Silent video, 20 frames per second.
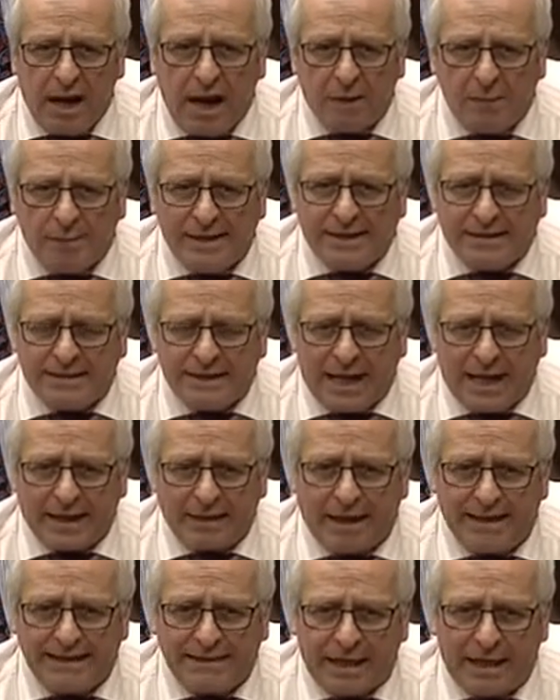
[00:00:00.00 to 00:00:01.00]
And we
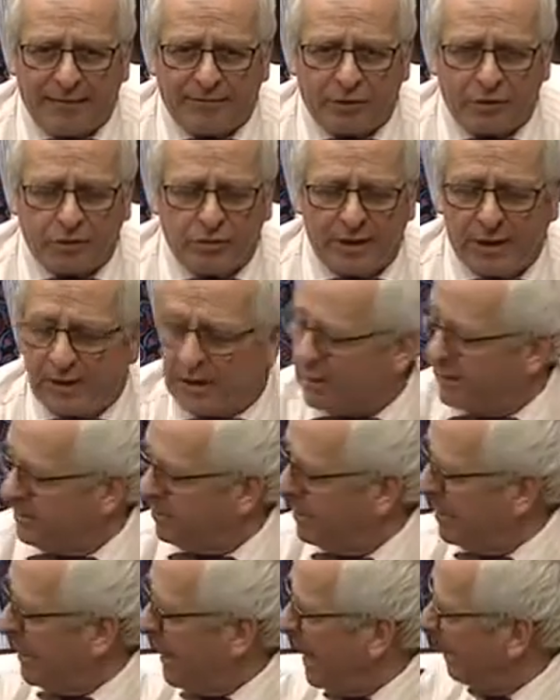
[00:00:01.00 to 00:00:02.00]
sat, I sat for three and a
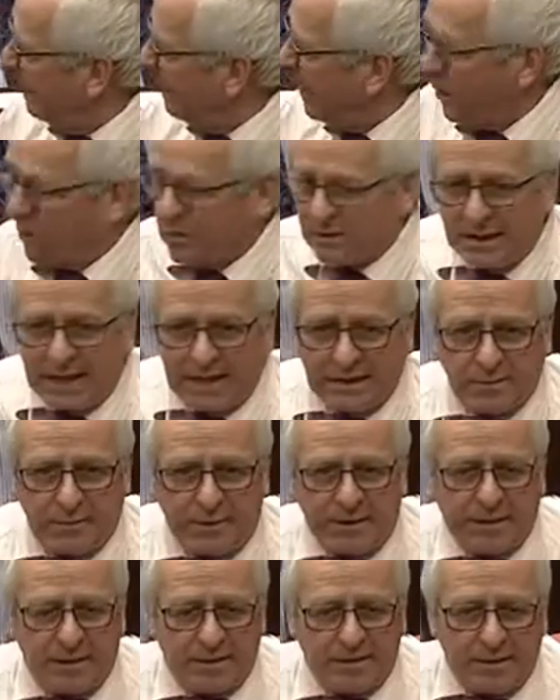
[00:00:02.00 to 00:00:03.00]
half hours last
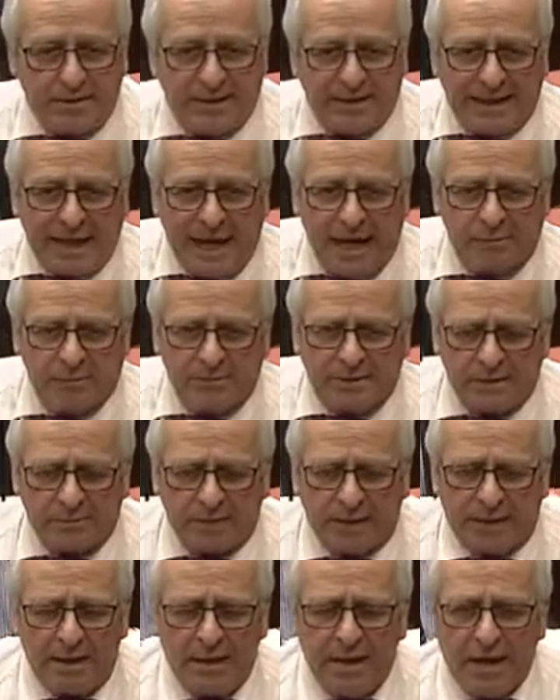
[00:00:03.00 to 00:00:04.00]
week, and Deputy Cat was as
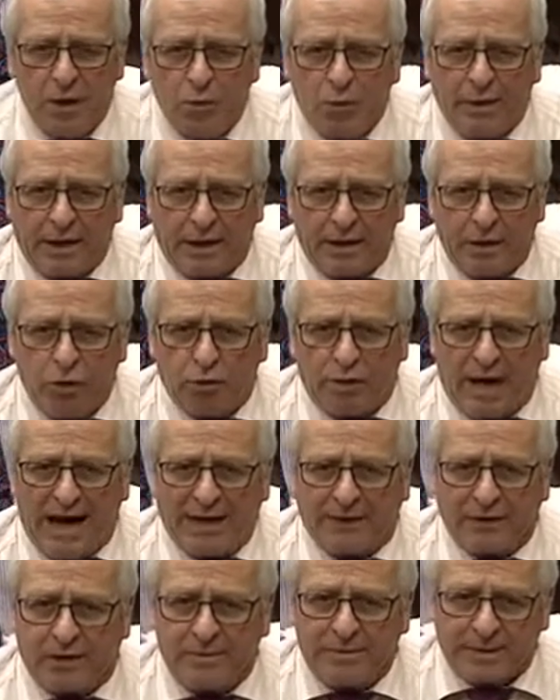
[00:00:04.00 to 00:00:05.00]
well, with our new
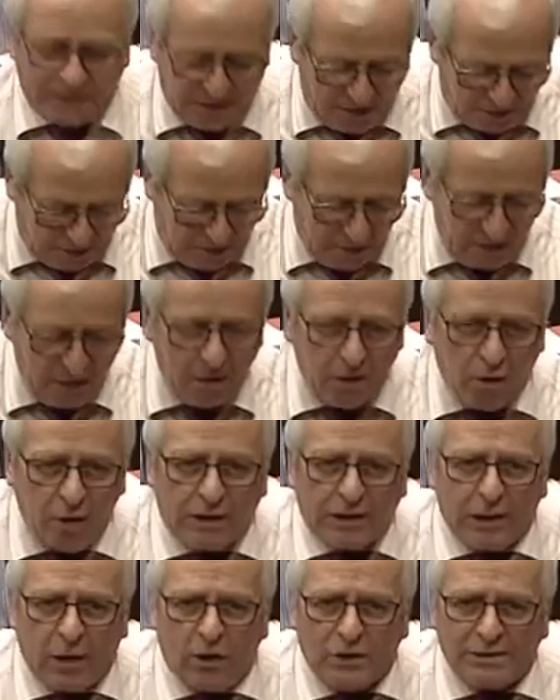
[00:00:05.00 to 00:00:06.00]
Garda Commissioner,
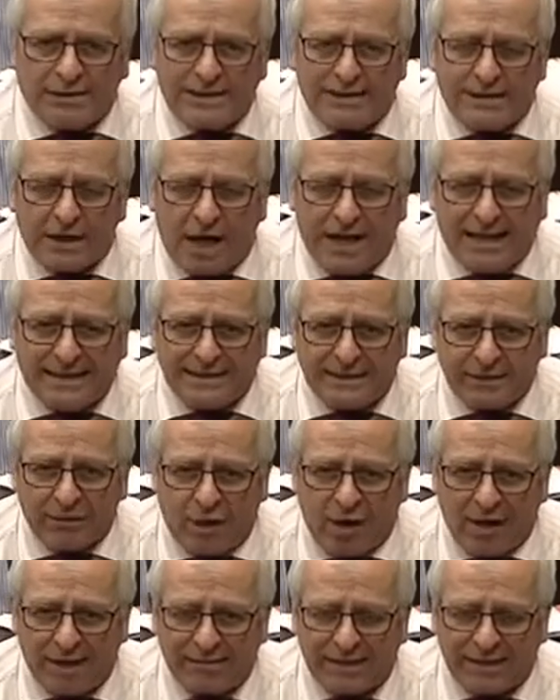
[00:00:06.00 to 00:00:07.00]
who closed his eyes to
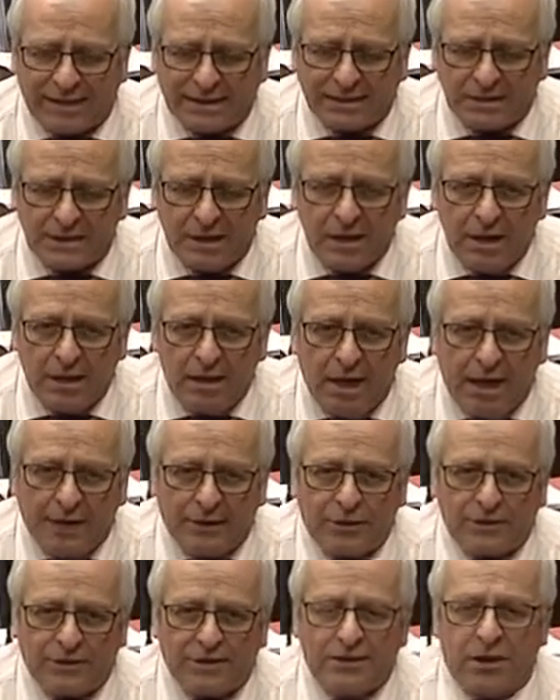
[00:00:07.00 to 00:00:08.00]
all of this
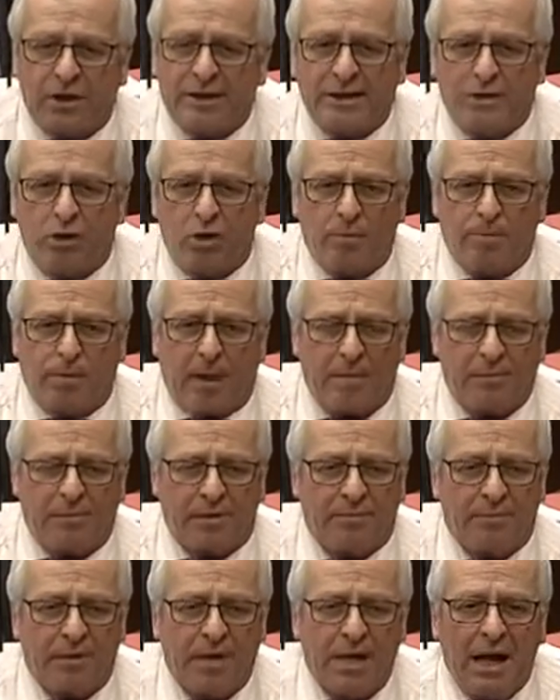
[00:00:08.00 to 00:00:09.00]
and does nothing, no
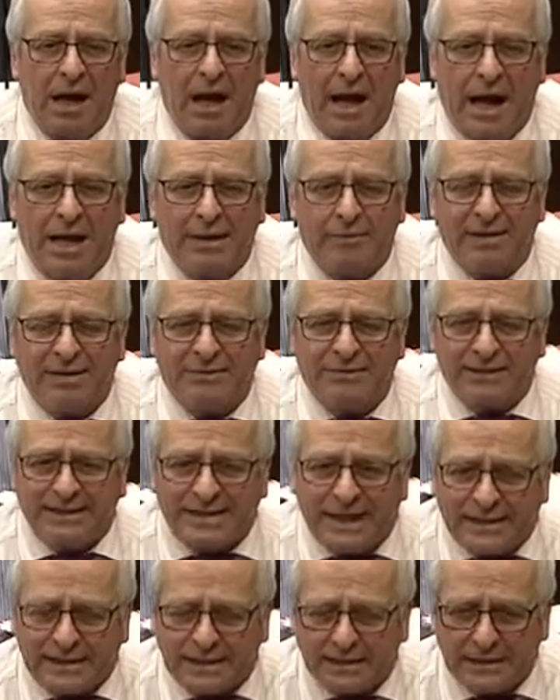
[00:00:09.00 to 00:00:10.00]
problem. And we have
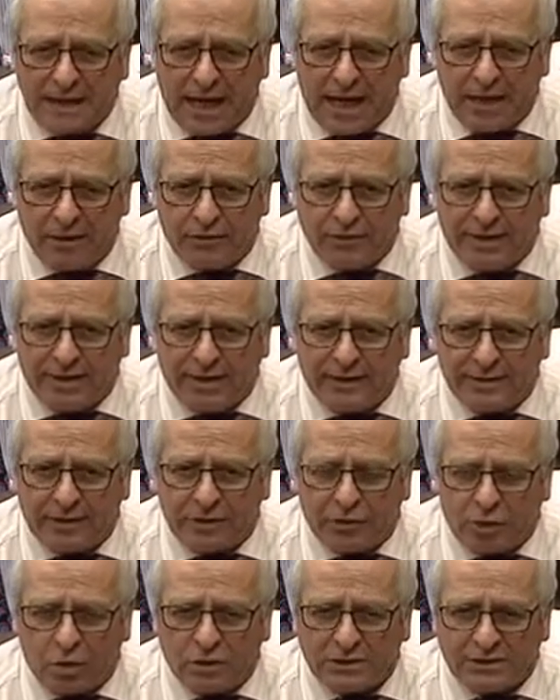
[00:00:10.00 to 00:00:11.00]
six Garda in the
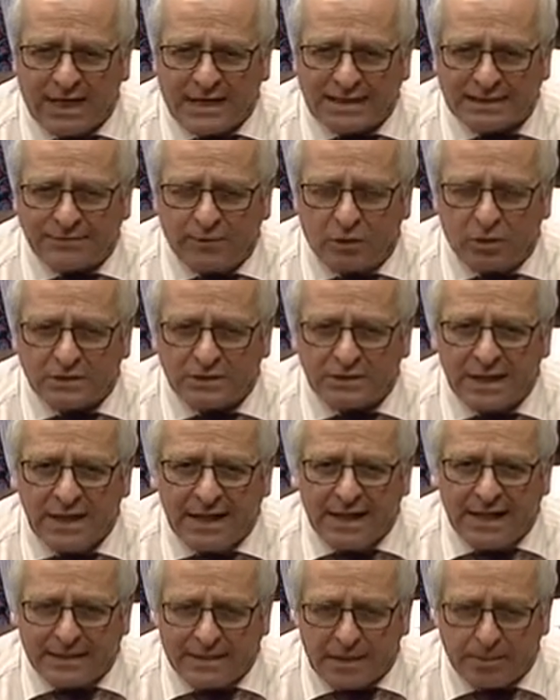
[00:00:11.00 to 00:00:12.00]
Drugs Task Force
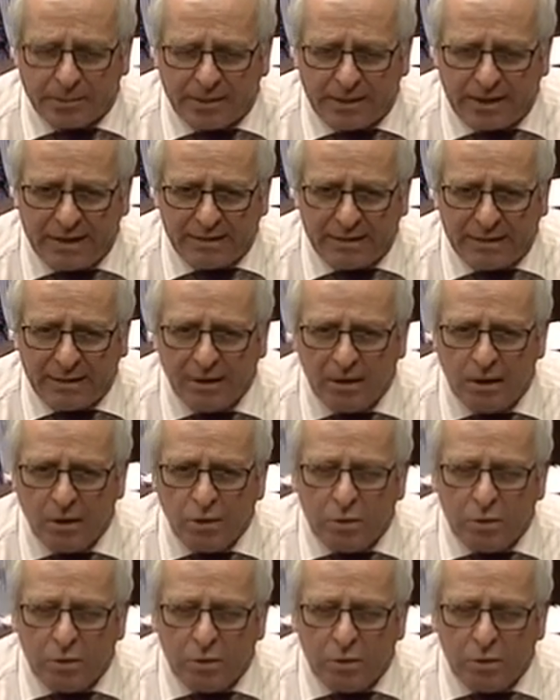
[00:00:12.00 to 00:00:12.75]
in Tipperary.